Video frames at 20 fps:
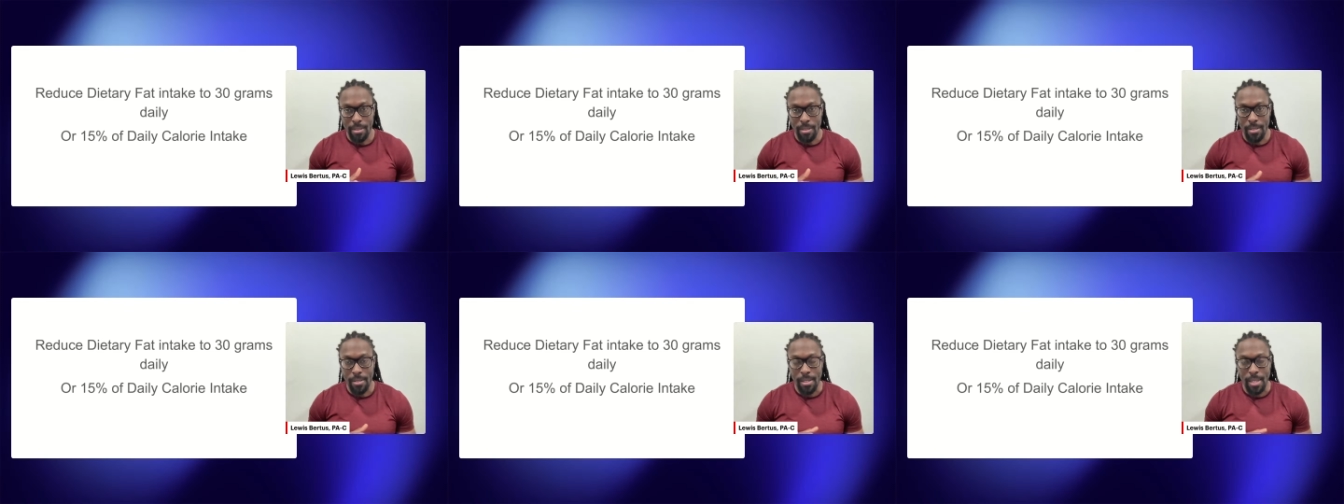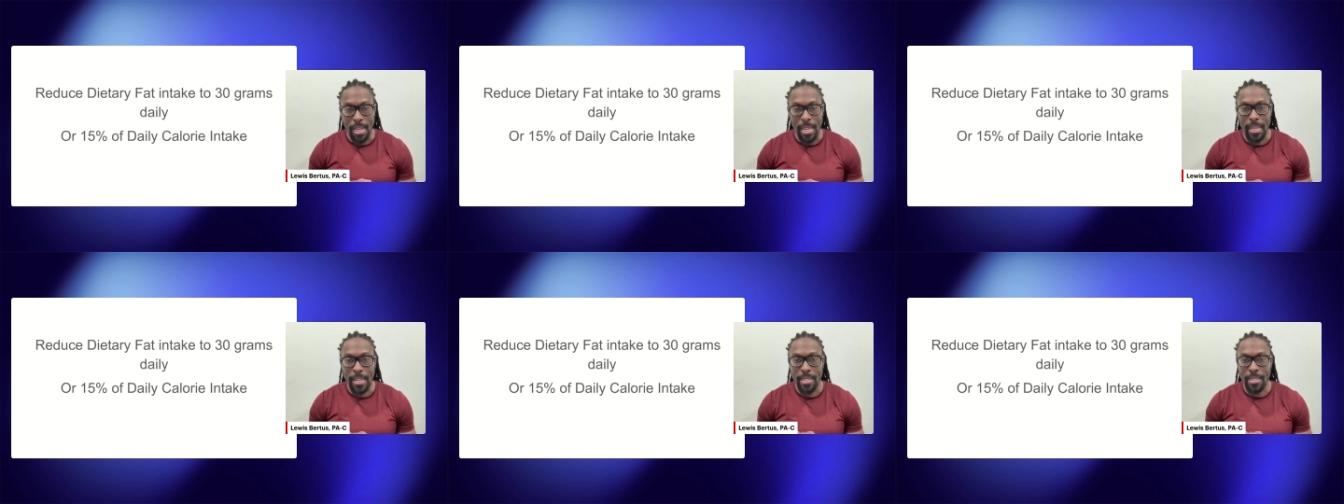
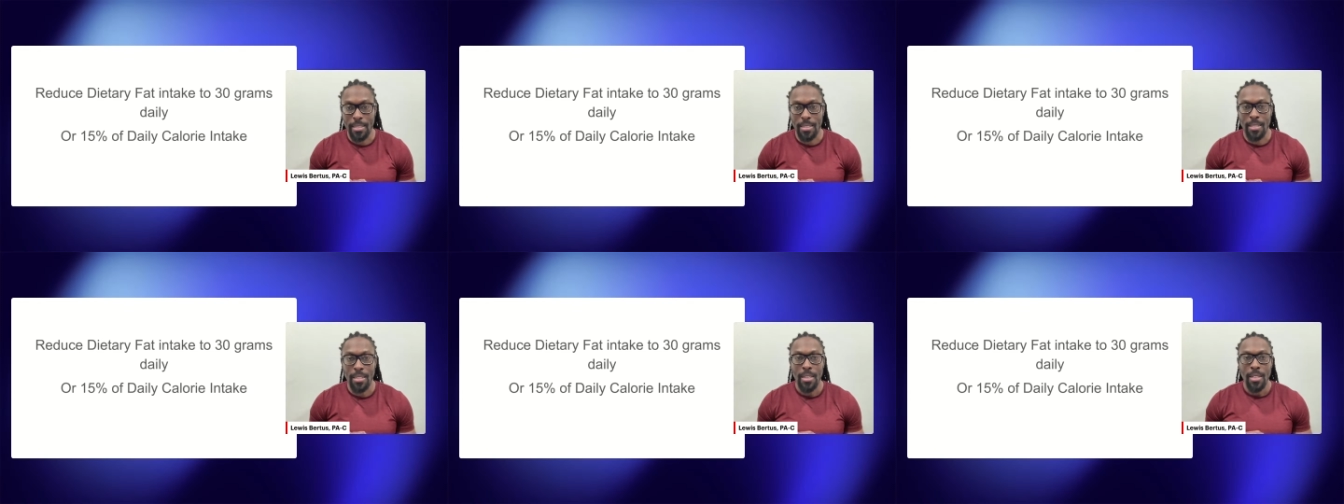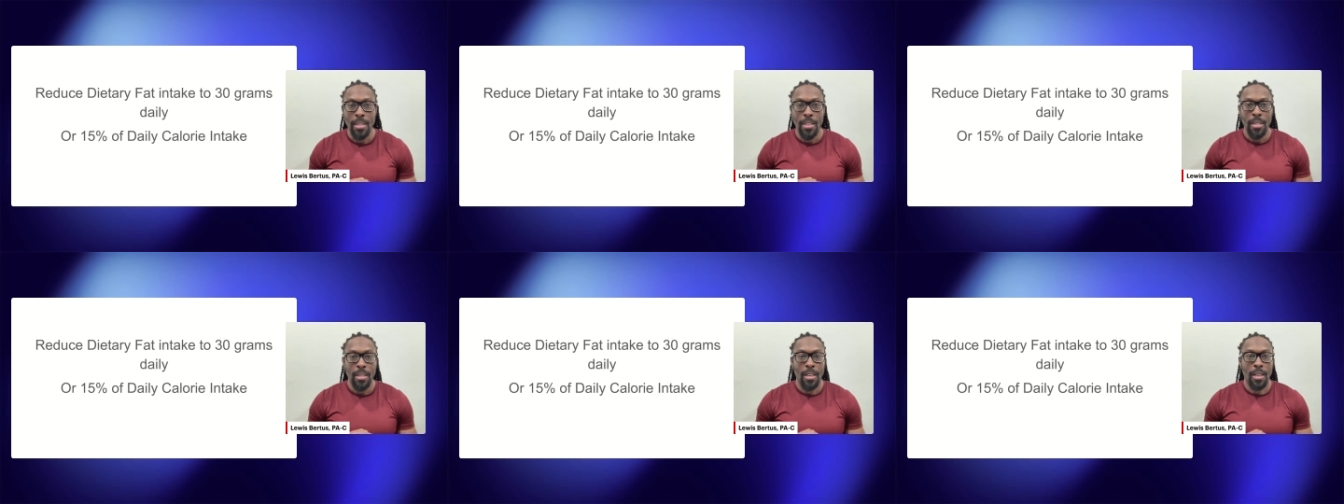okay, because
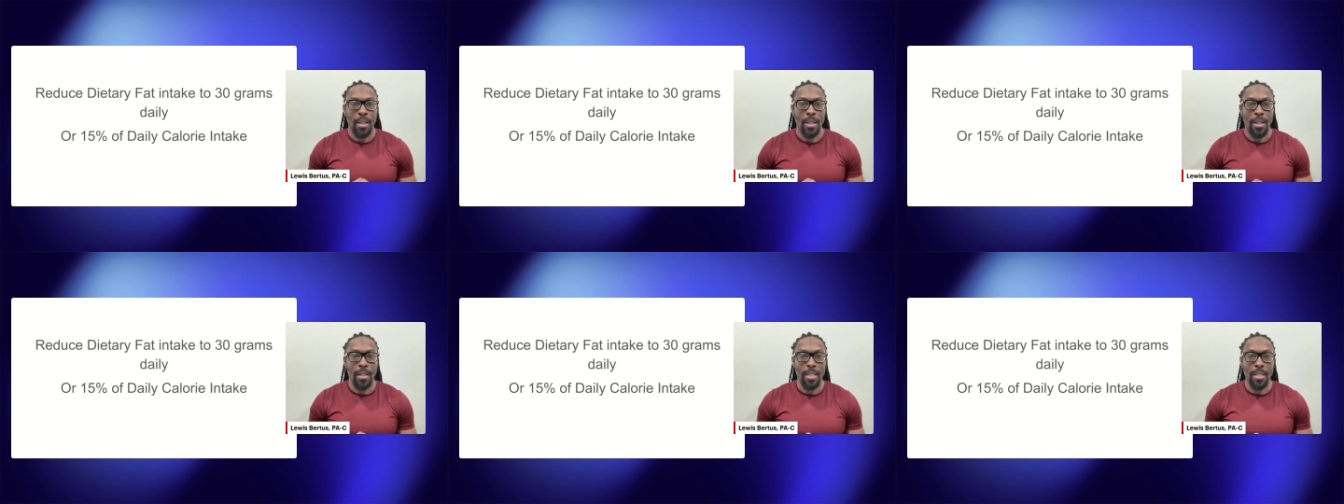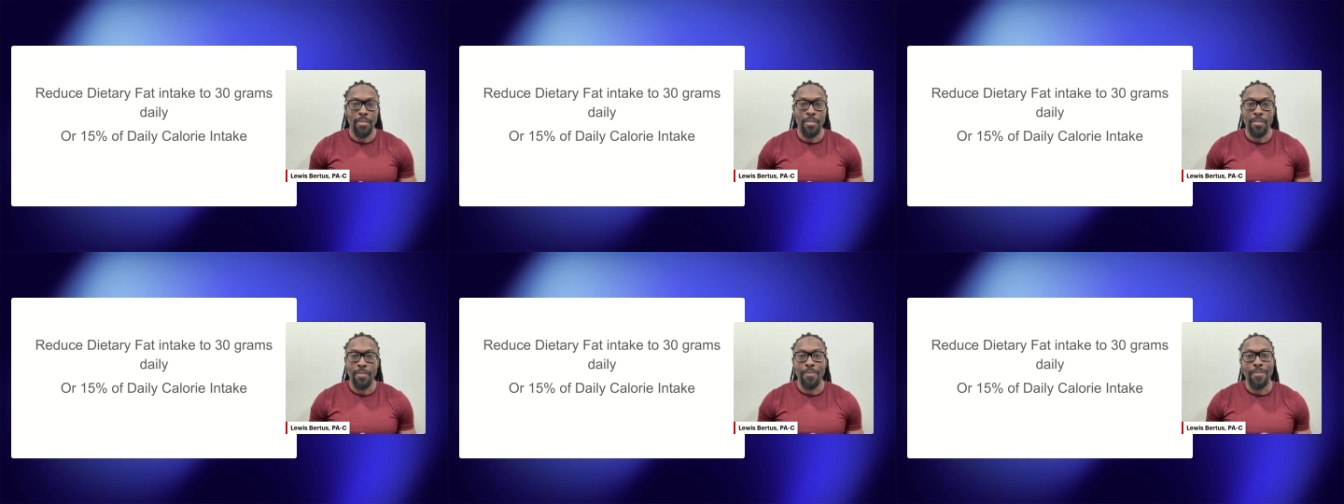
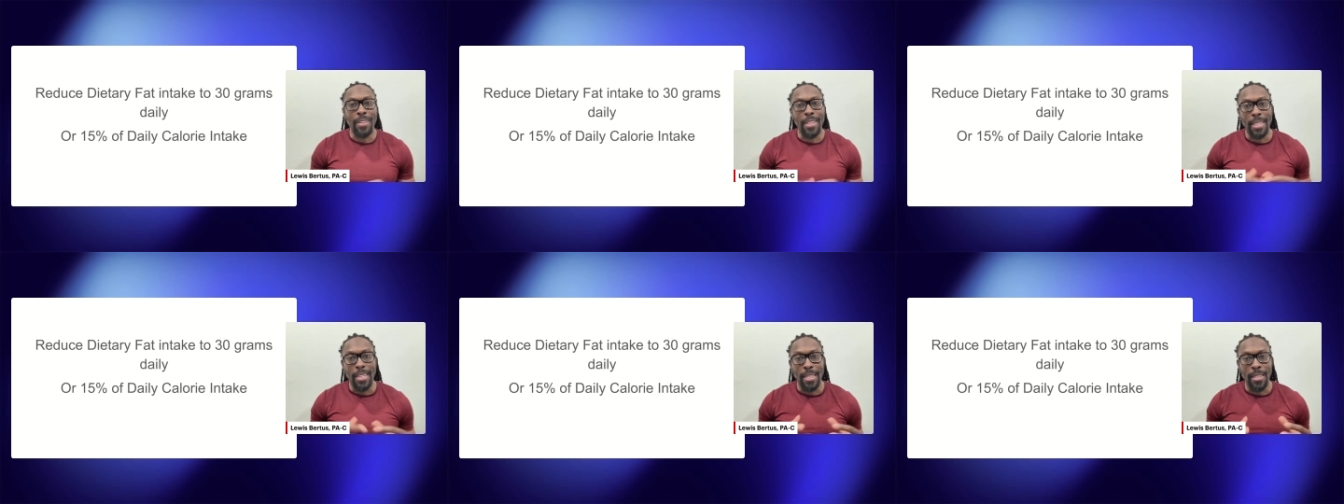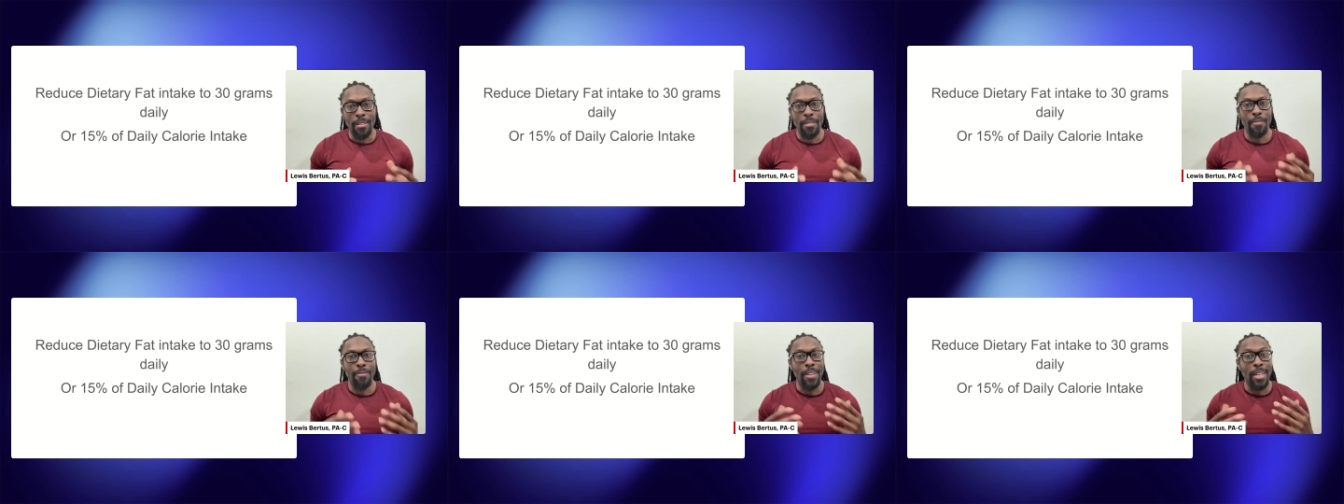even vegan